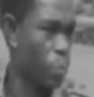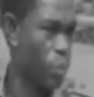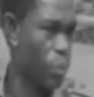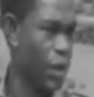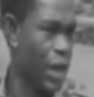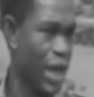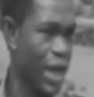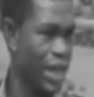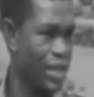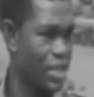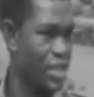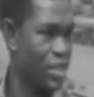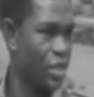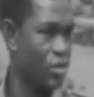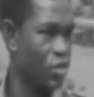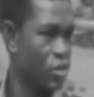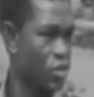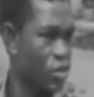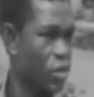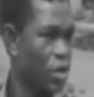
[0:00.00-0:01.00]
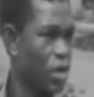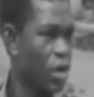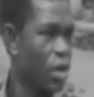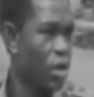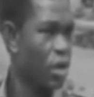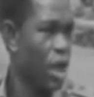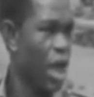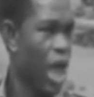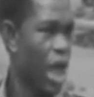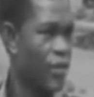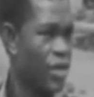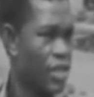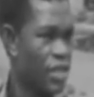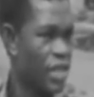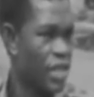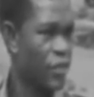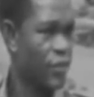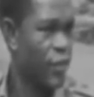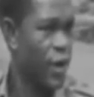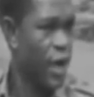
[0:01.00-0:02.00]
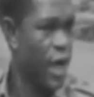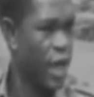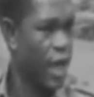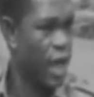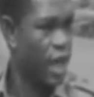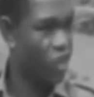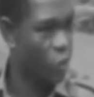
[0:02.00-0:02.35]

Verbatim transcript: when they march into a town around Port